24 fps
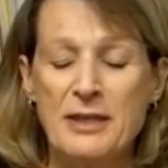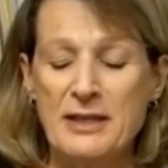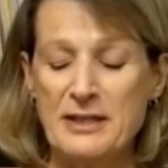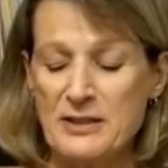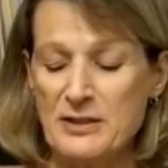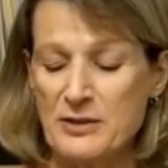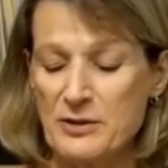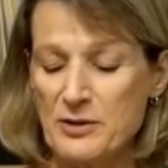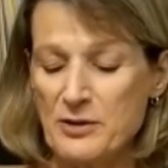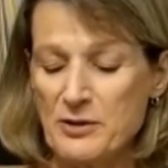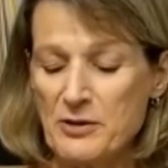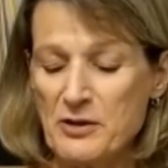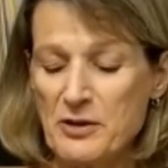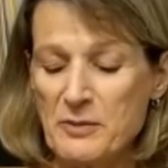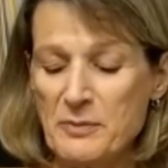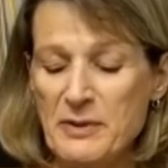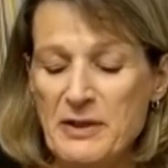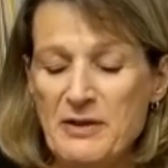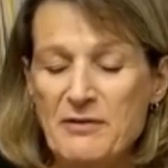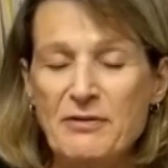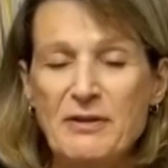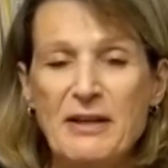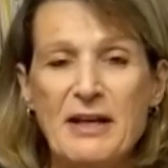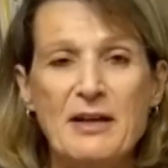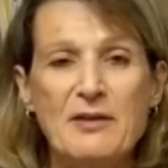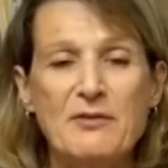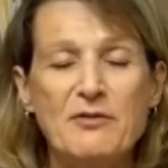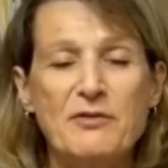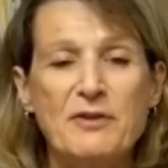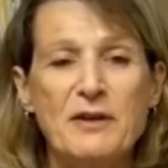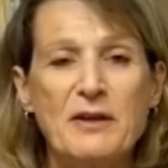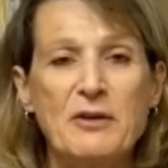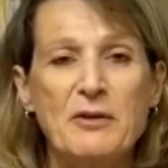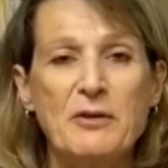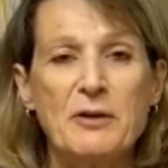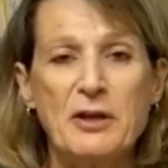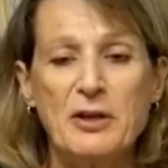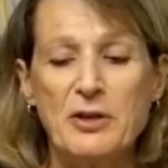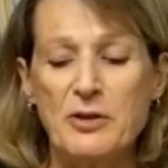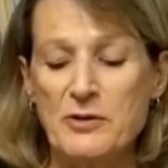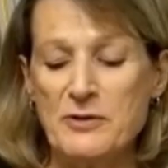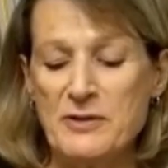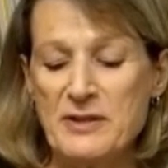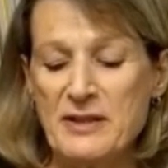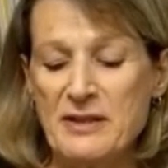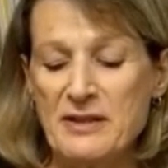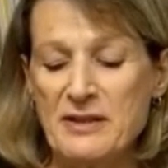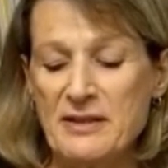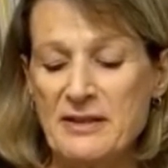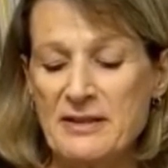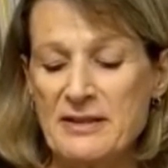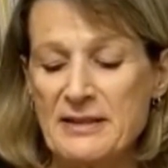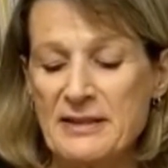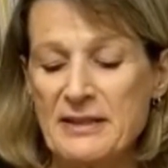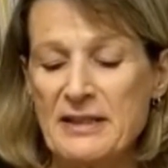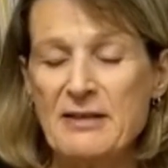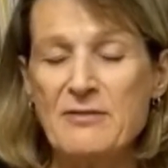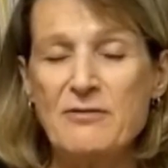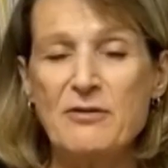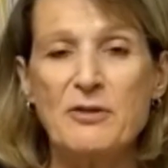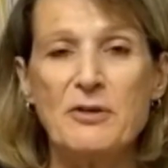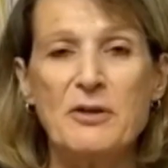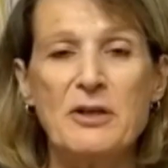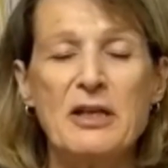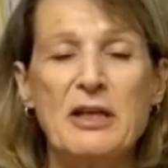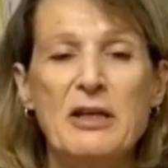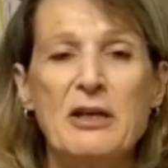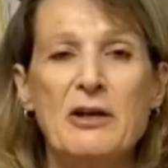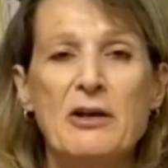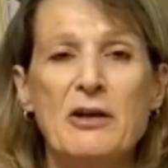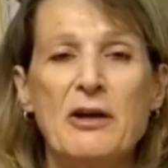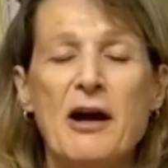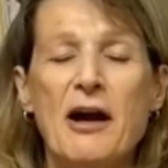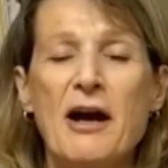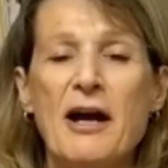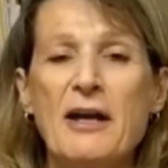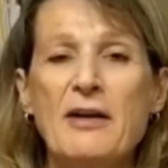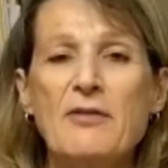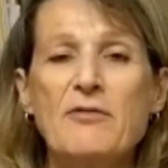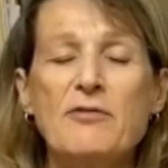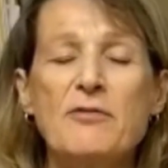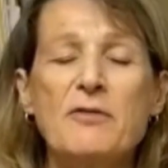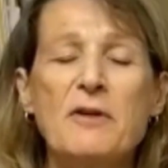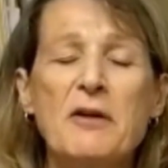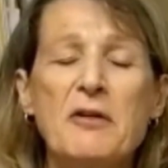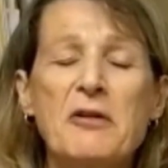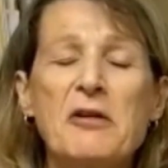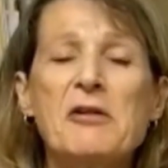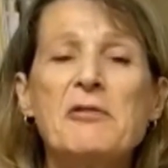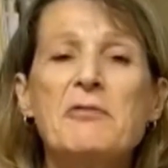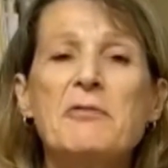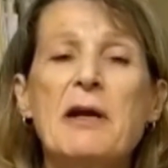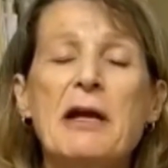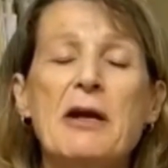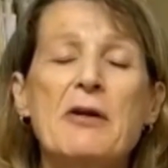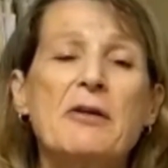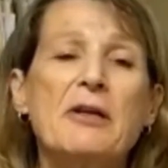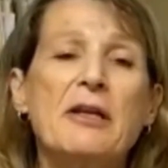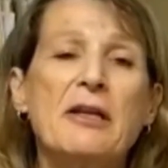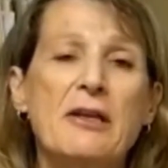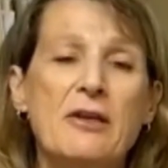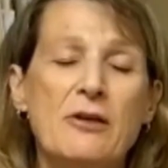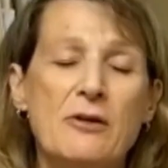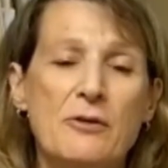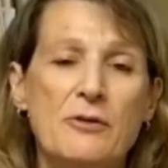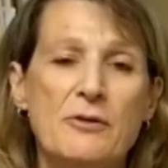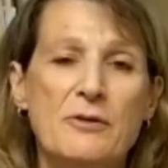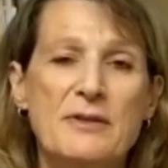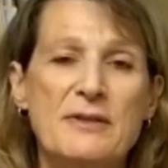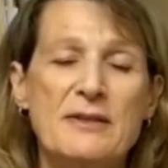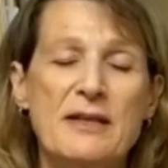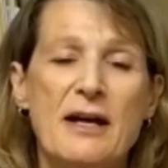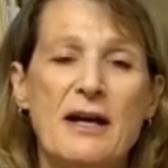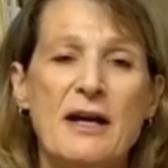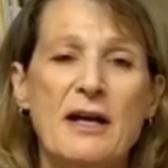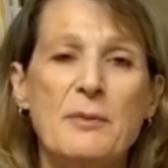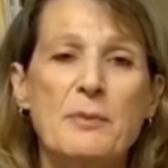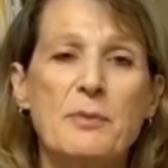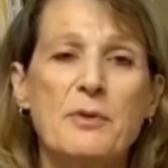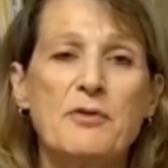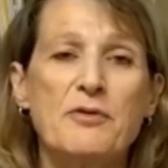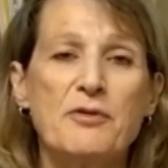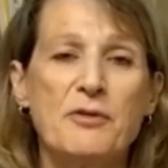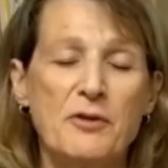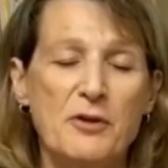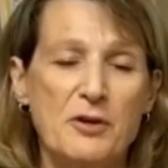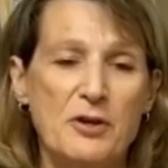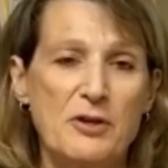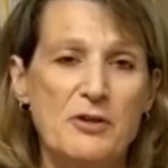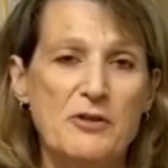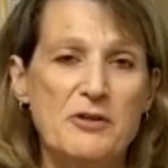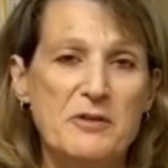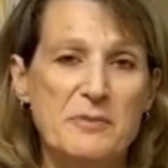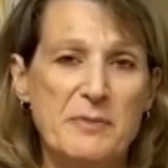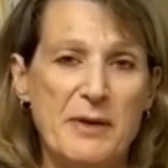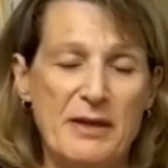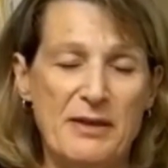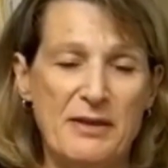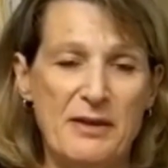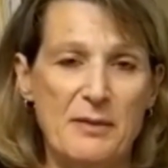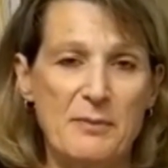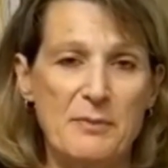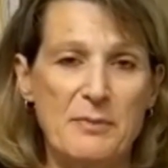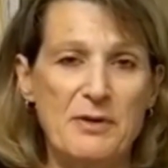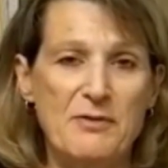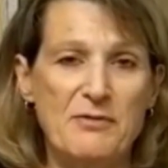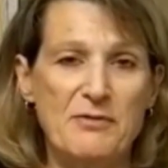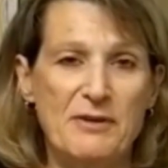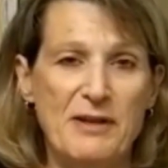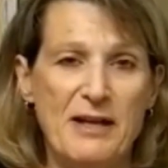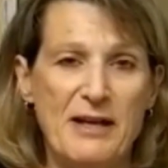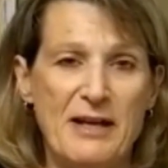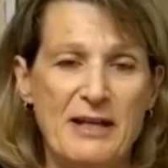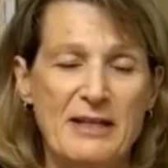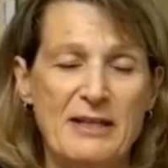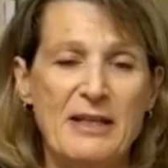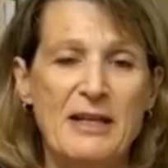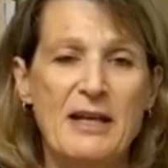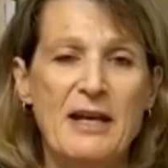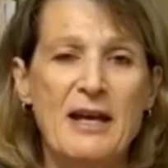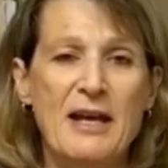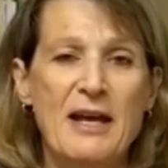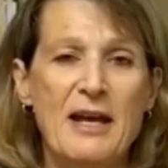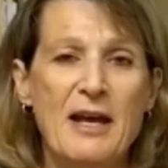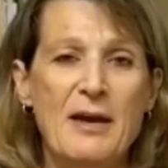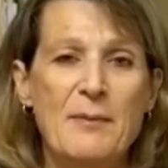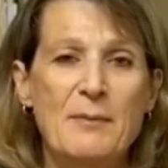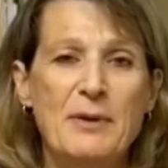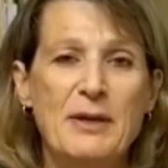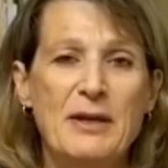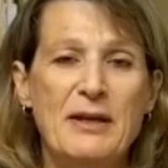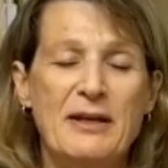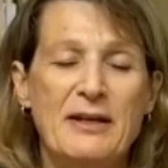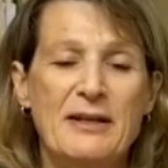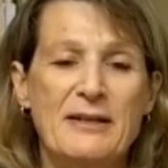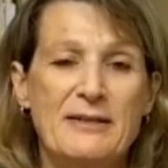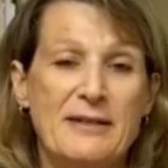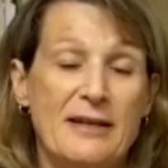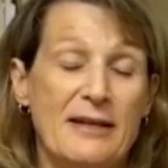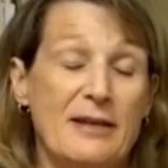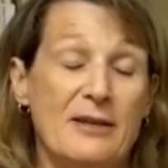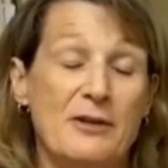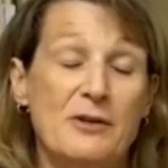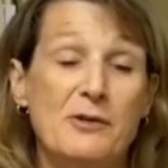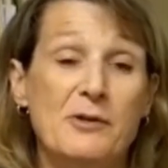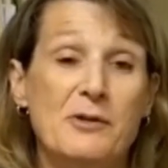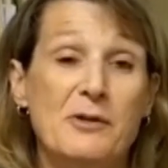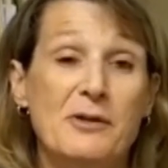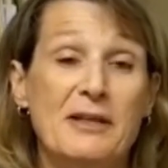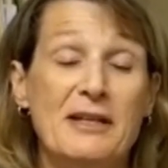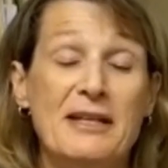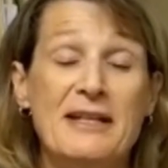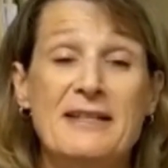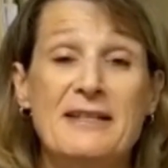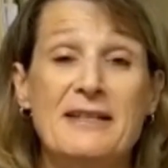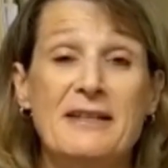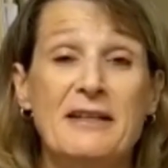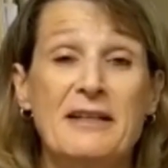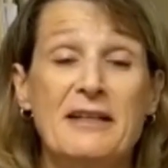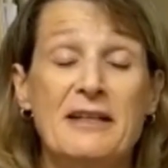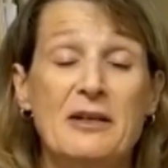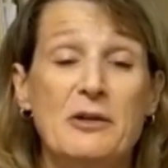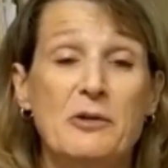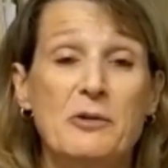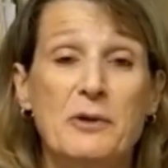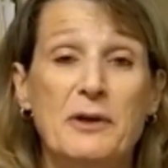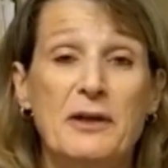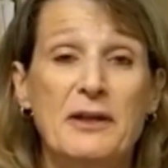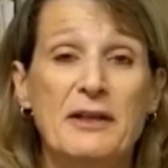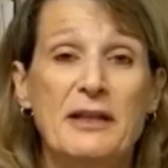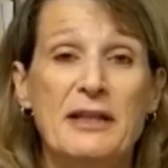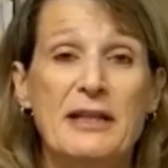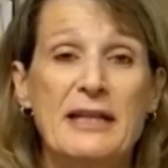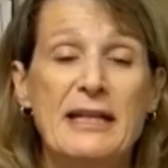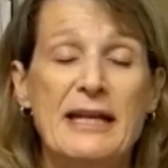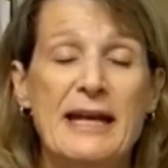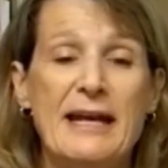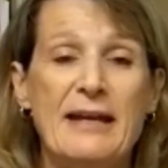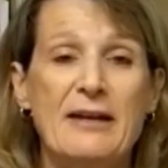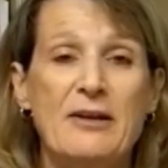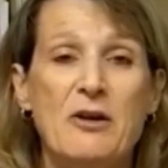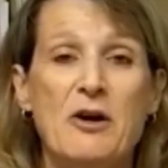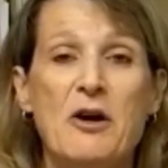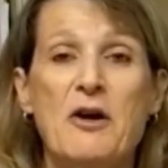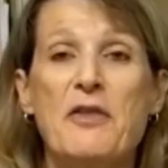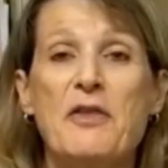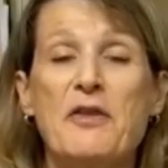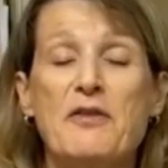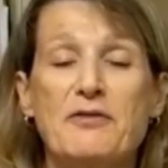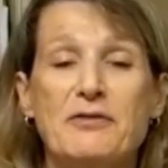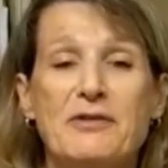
This third B-flat fingering, using this lever here, I very rarely use. I prefer to use my thumb B-flat because I can do it easily and quickly and on